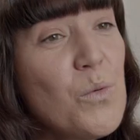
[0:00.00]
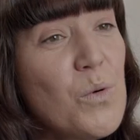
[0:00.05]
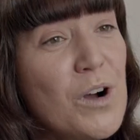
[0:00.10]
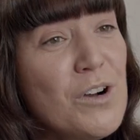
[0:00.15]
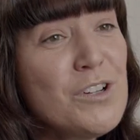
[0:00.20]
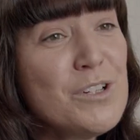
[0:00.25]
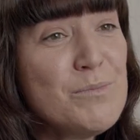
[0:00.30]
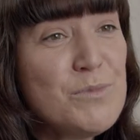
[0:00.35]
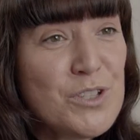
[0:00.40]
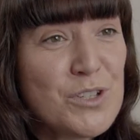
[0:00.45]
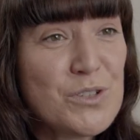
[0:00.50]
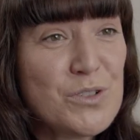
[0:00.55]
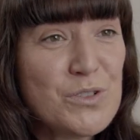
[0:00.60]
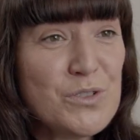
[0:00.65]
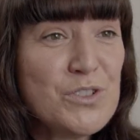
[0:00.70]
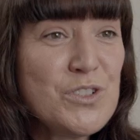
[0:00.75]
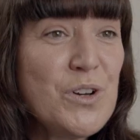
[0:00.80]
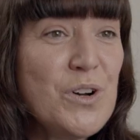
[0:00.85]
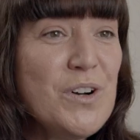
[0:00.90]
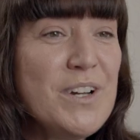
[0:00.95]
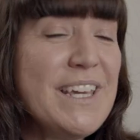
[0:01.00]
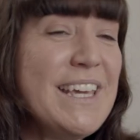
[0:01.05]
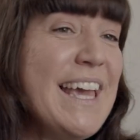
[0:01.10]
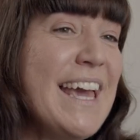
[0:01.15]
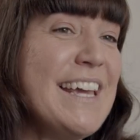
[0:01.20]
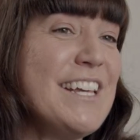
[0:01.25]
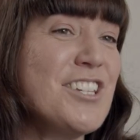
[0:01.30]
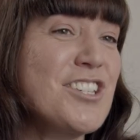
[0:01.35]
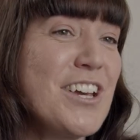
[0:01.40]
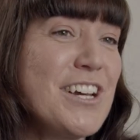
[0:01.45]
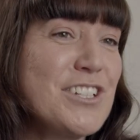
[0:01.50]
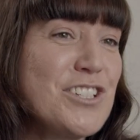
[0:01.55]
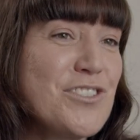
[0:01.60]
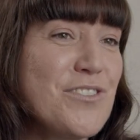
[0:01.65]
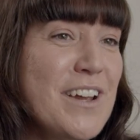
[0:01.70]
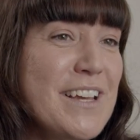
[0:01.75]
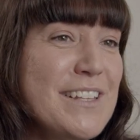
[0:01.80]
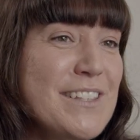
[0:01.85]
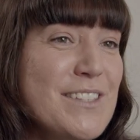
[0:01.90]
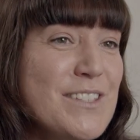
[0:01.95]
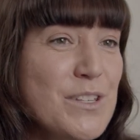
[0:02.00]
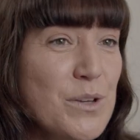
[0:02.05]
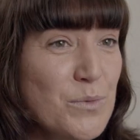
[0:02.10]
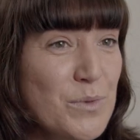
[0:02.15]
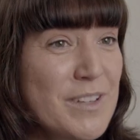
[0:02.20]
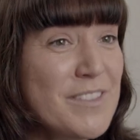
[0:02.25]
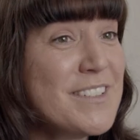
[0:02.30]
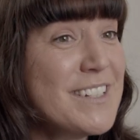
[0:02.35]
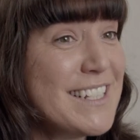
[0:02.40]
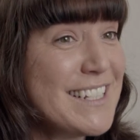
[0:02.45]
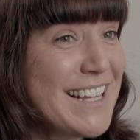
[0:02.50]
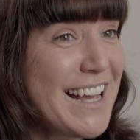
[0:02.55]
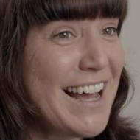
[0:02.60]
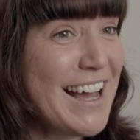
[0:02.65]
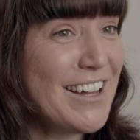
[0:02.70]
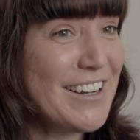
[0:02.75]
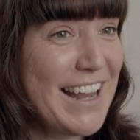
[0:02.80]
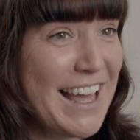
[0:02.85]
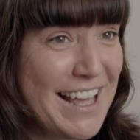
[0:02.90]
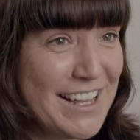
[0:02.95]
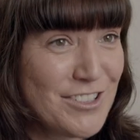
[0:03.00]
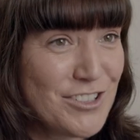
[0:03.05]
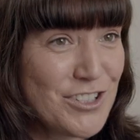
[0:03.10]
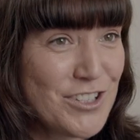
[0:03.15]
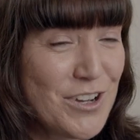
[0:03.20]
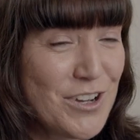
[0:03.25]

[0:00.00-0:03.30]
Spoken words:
Welcome to Talking HR Trends with Natal and